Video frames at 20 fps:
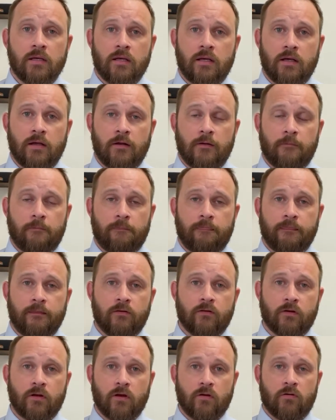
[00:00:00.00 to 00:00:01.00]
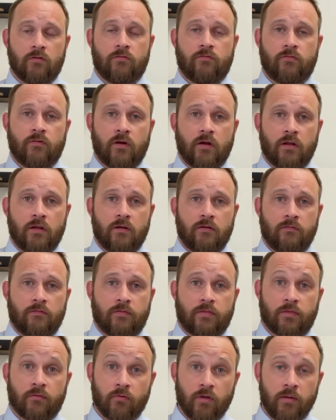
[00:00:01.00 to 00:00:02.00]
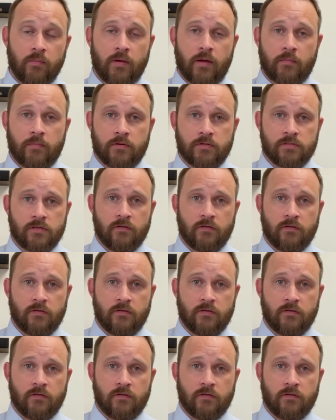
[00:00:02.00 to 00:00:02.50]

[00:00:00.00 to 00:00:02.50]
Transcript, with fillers: um, you'll go in front of three members